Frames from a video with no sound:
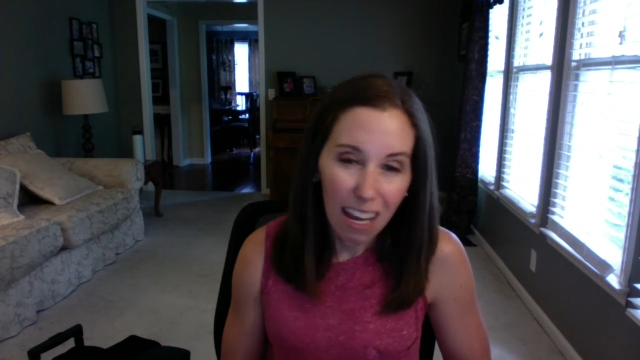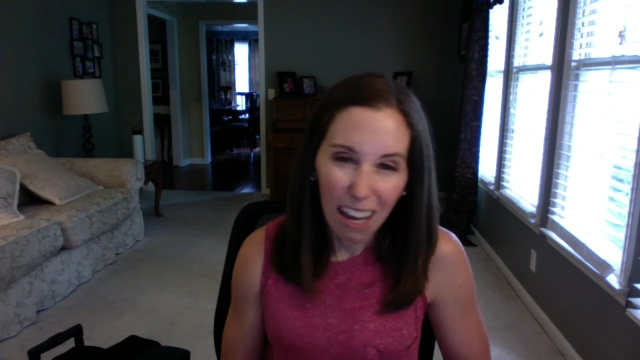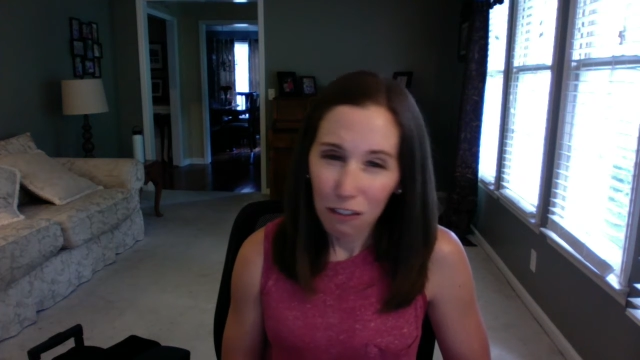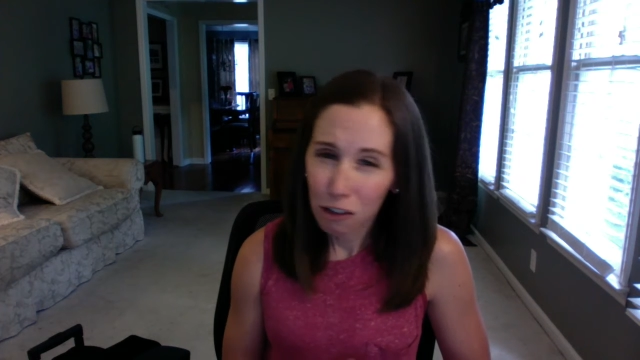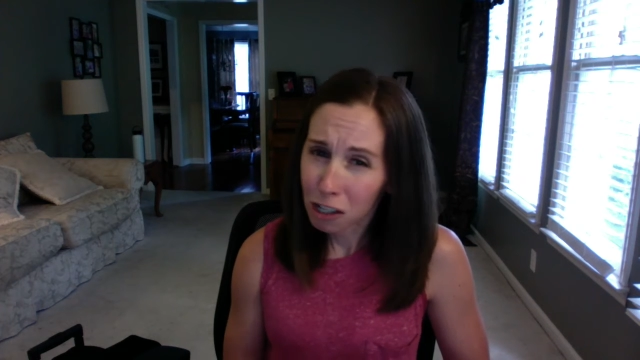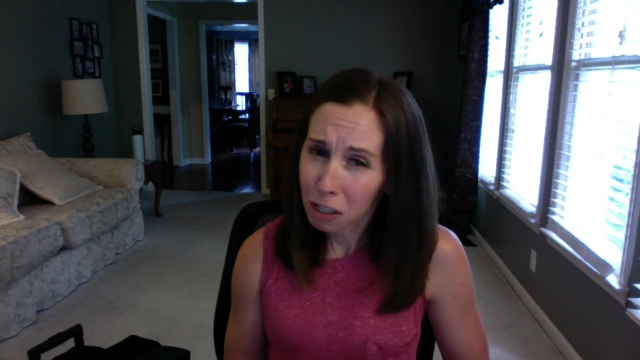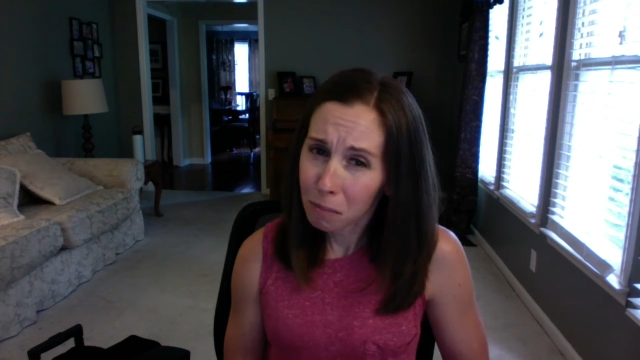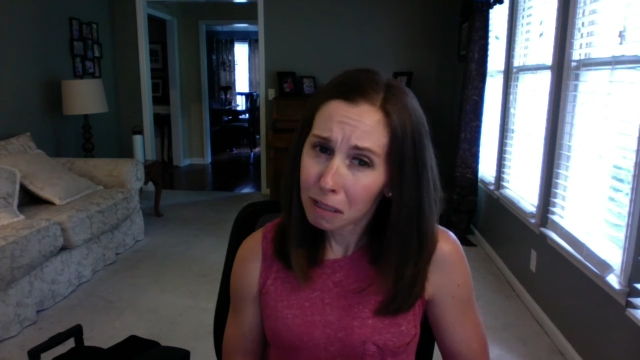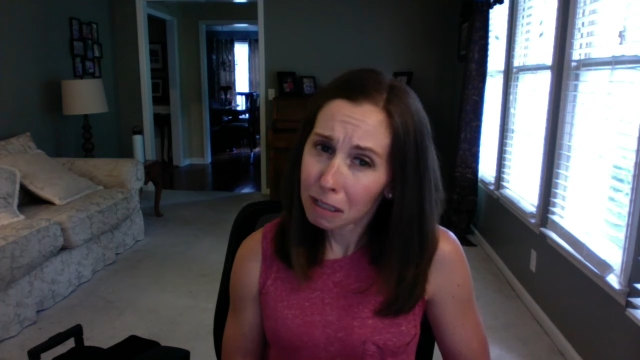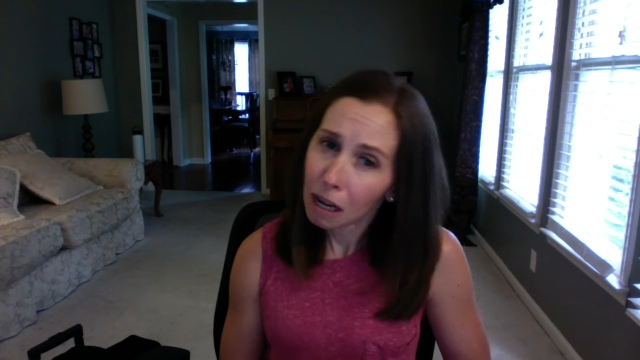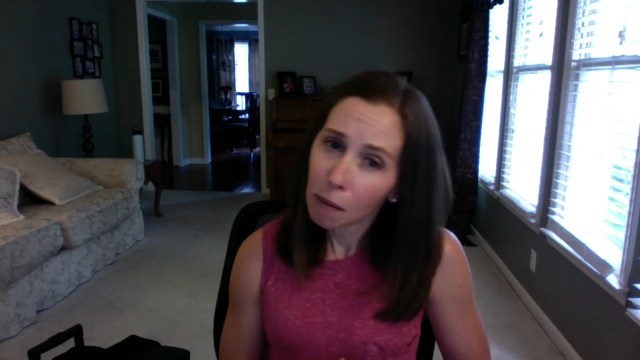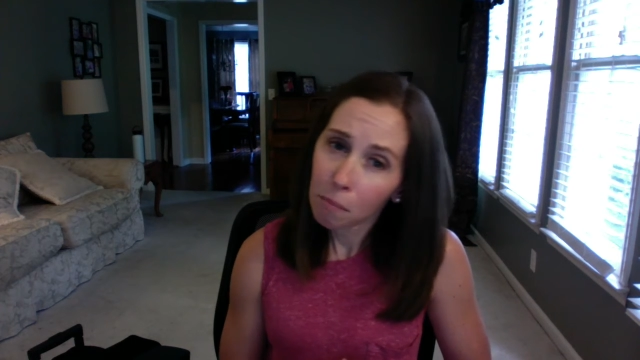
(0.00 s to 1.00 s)
If there's only been
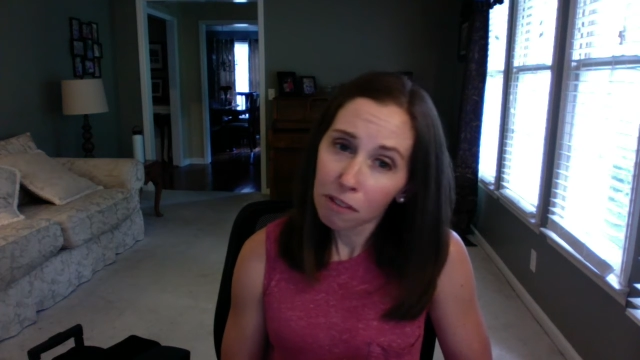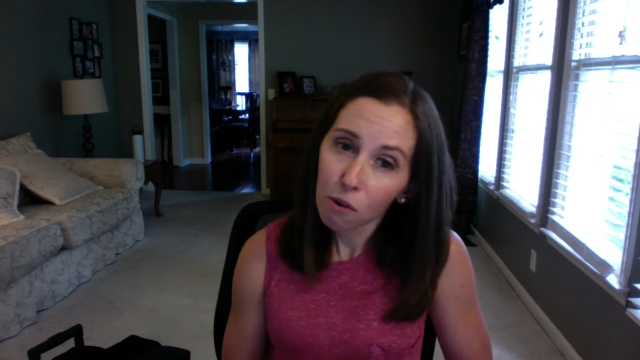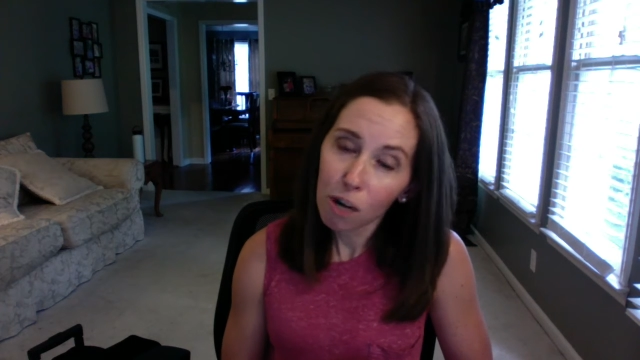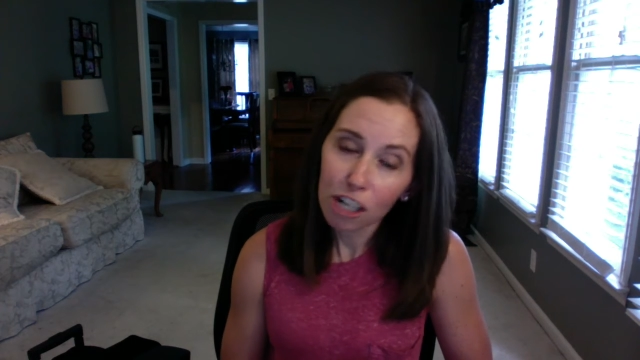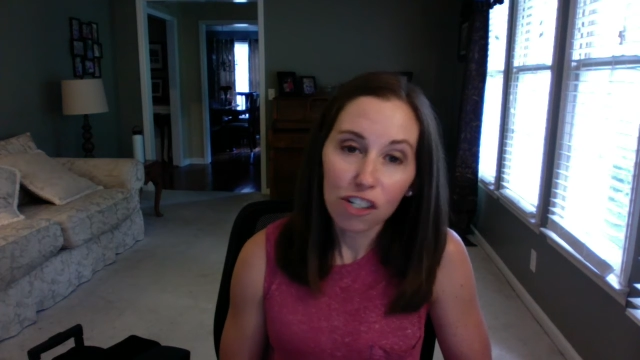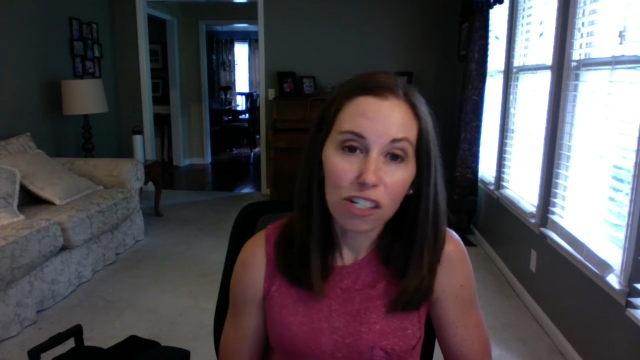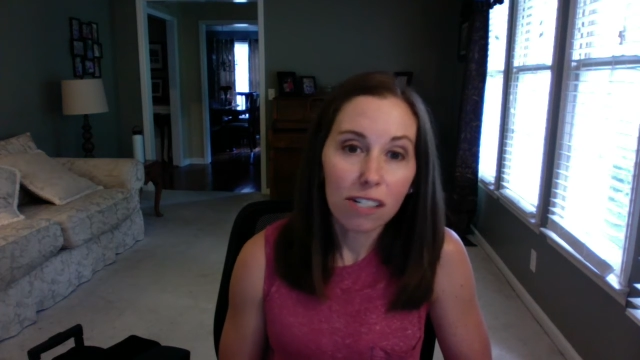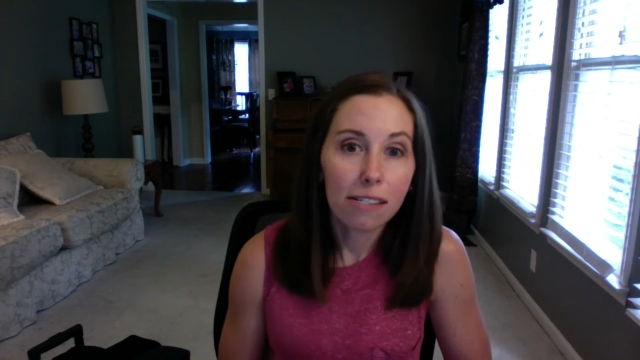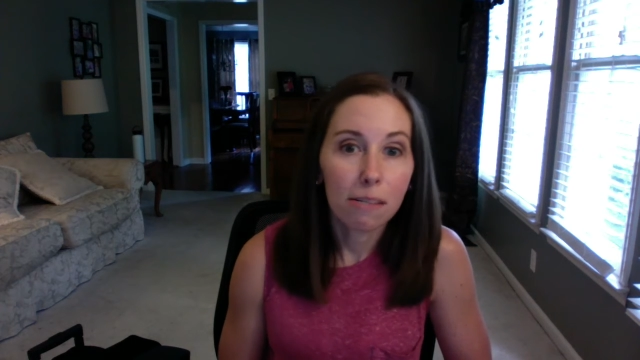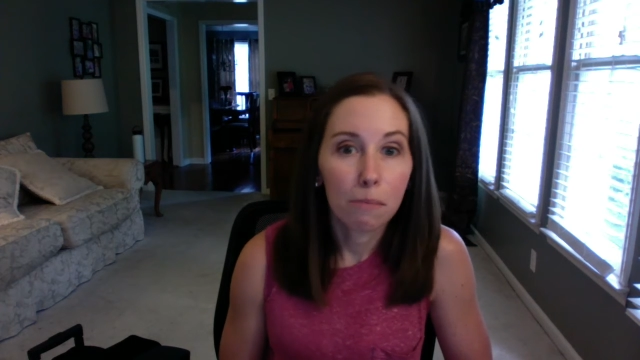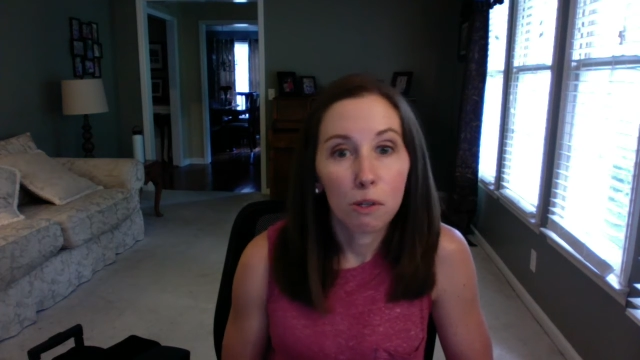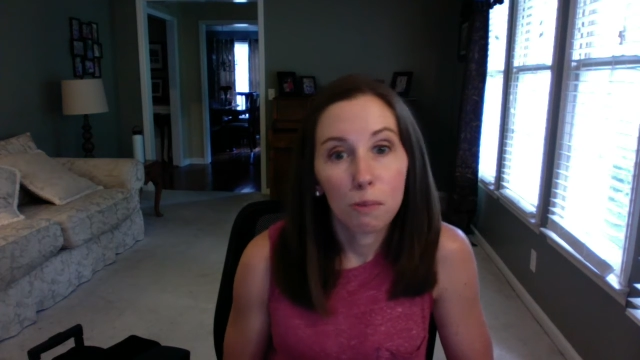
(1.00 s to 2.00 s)
a couple of questions
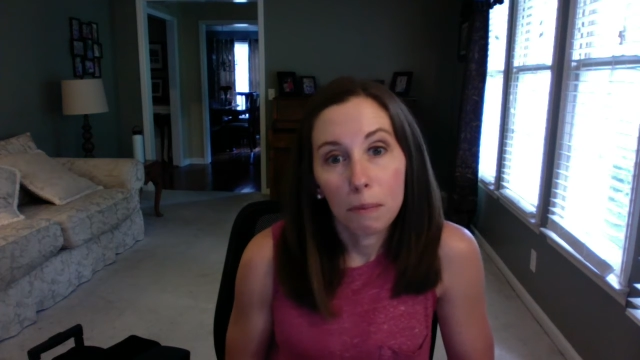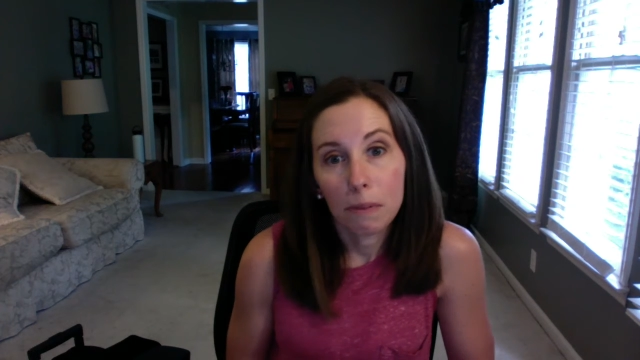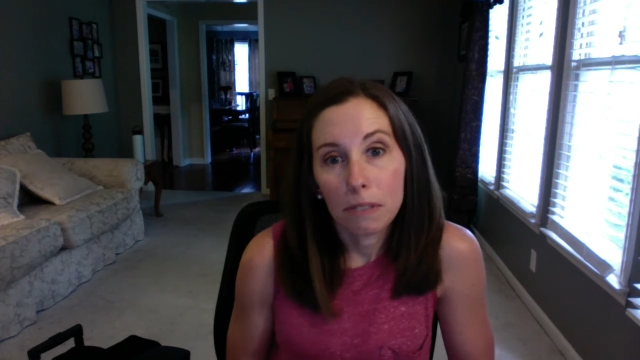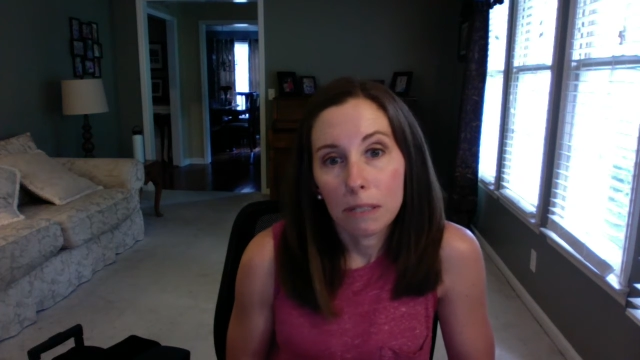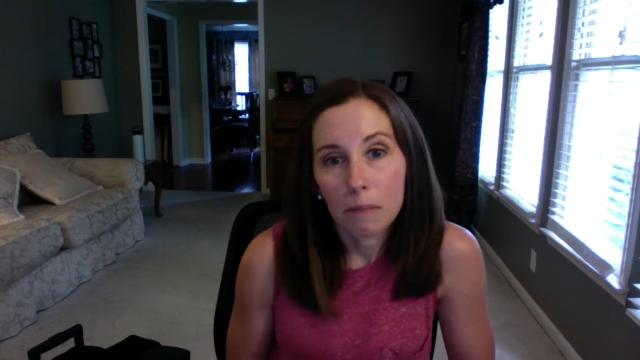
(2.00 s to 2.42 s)
and most people seem